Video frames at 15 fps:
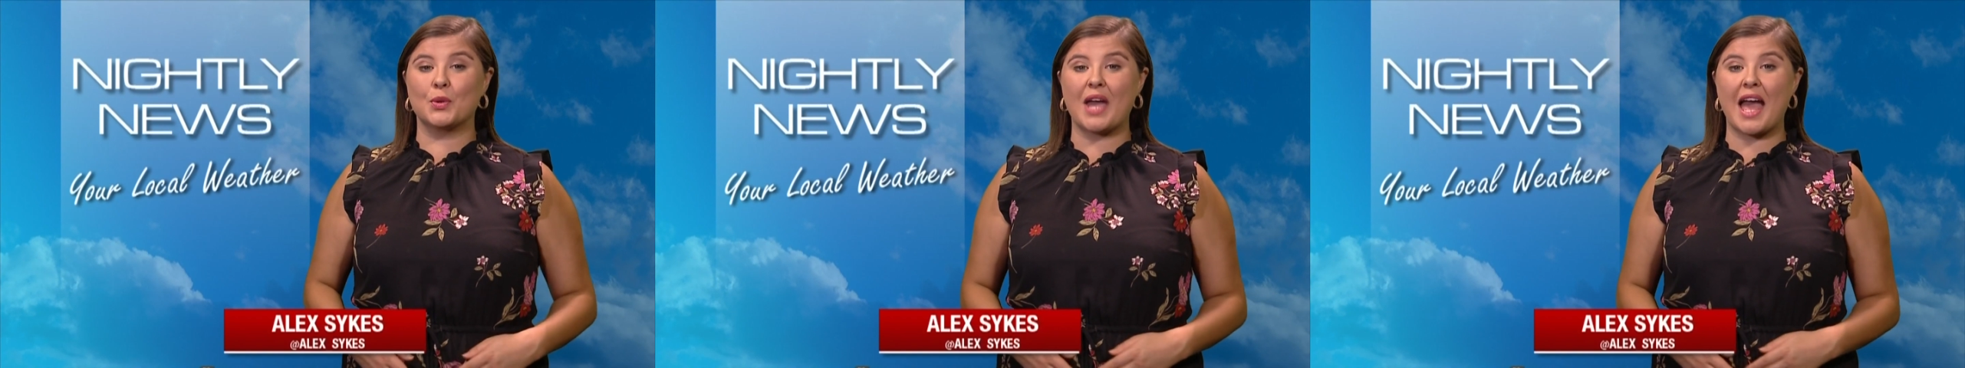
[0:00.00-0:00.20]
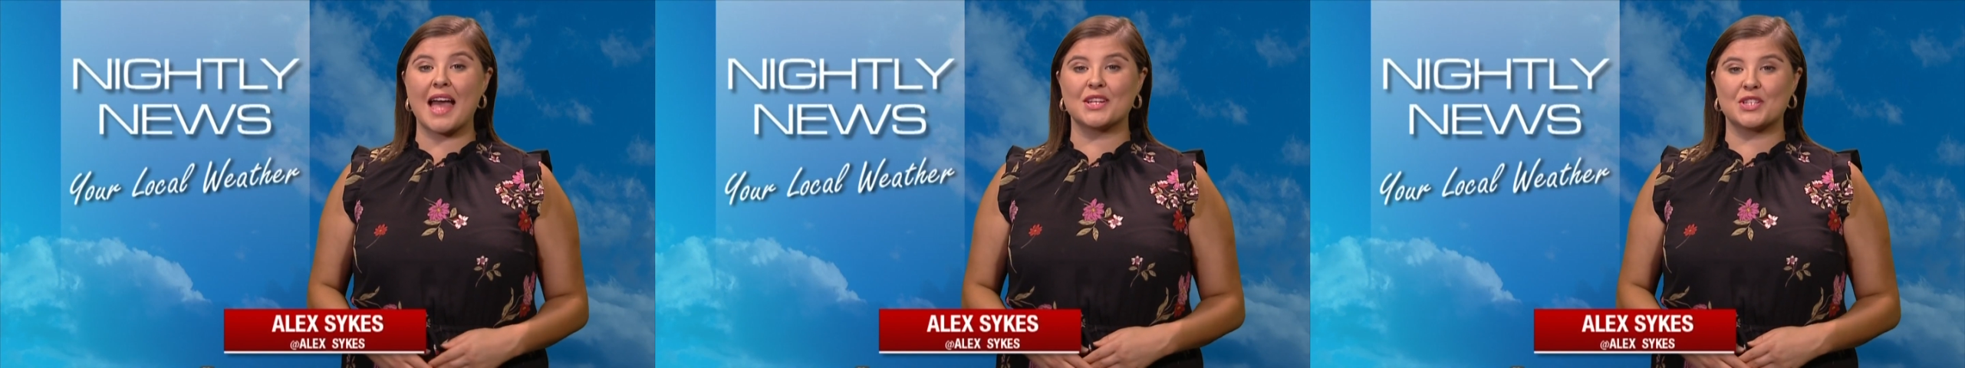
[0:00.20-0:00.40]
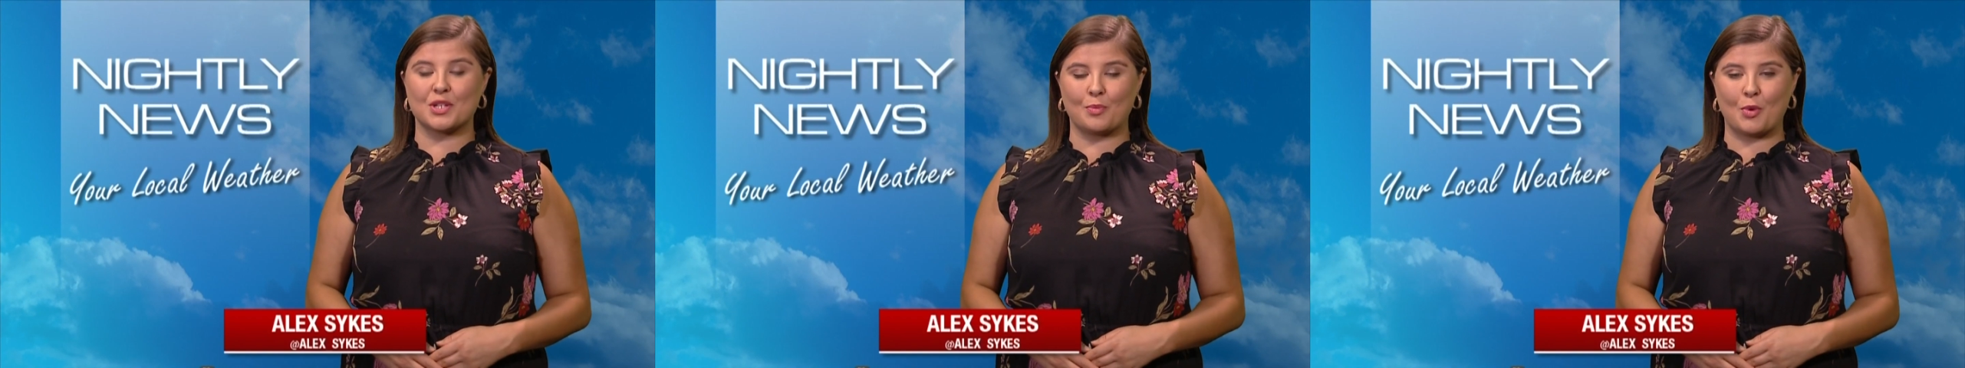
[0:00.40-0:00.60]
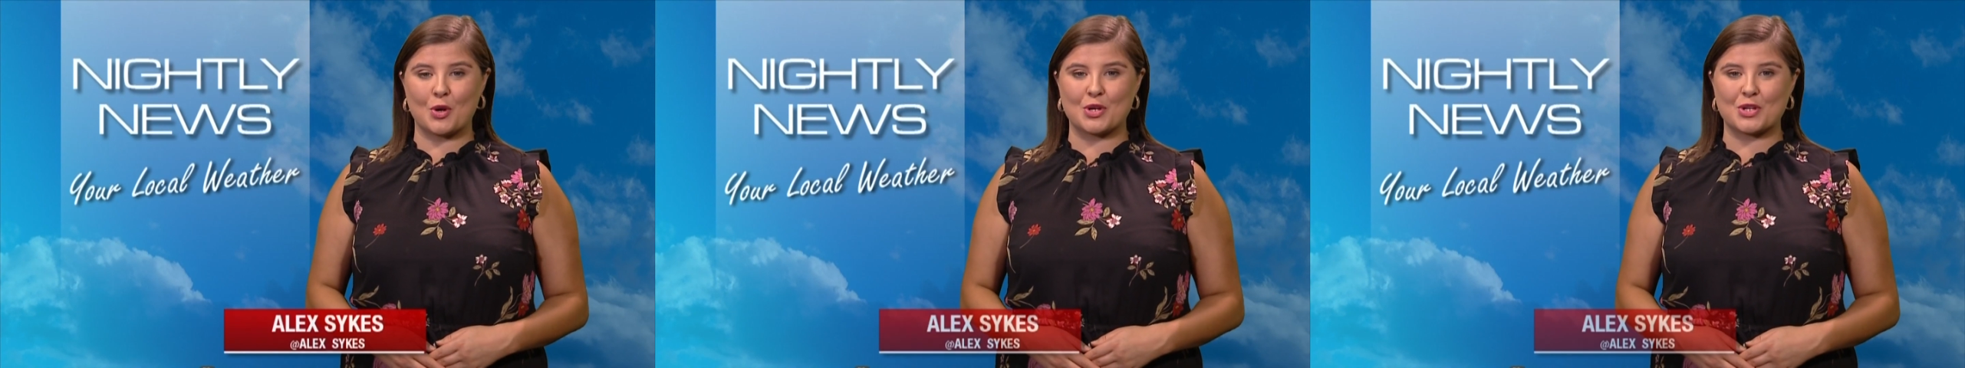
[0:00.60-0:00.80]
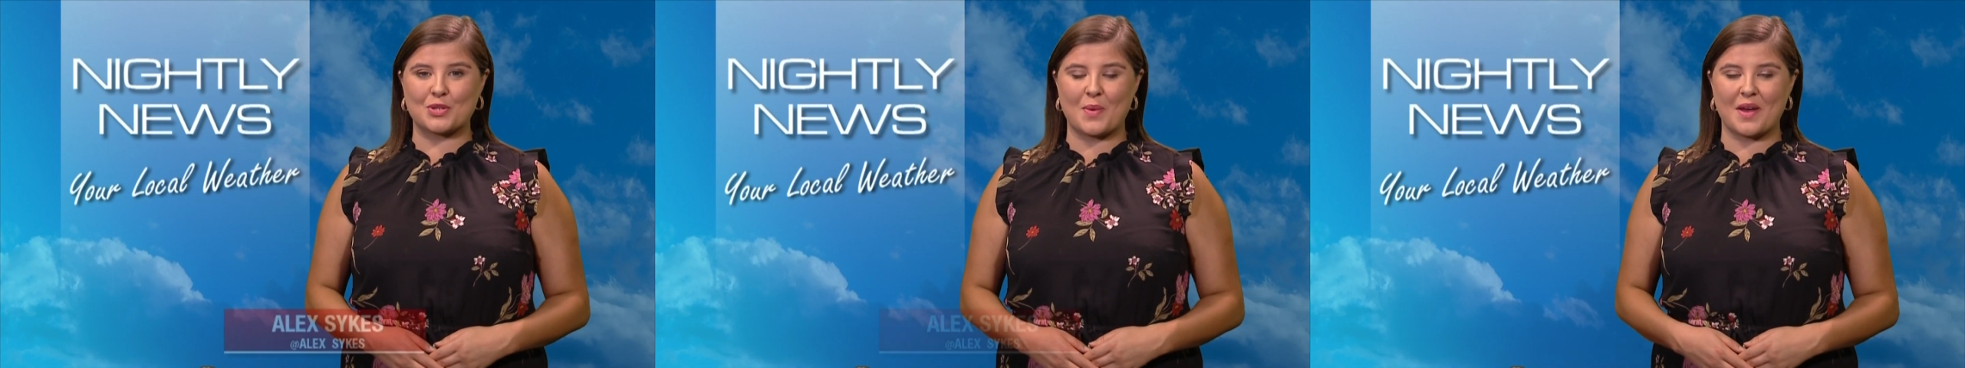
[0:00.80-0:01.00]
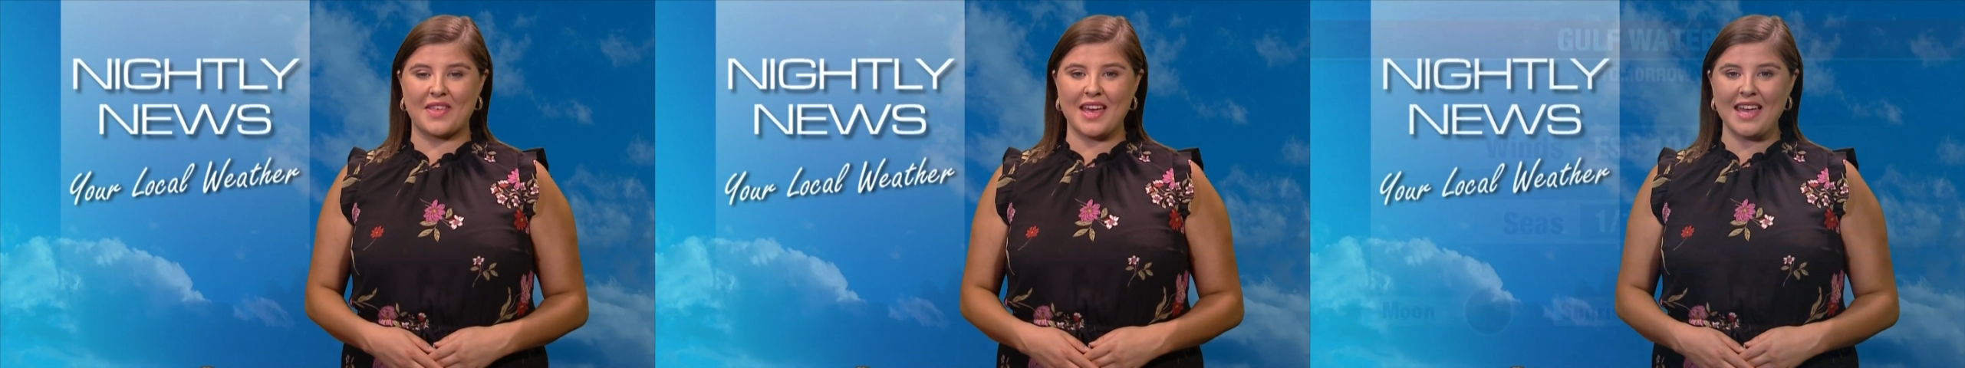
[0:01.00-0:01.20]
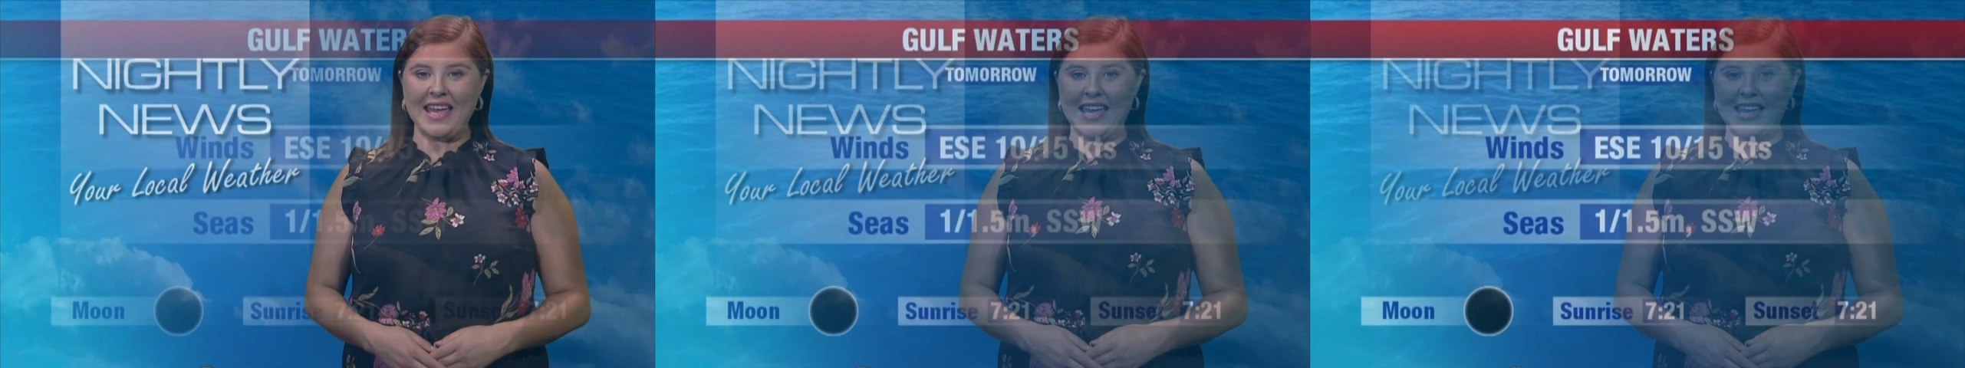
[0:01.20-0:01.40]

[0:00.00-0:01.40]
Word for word: look at tomorrow's weather.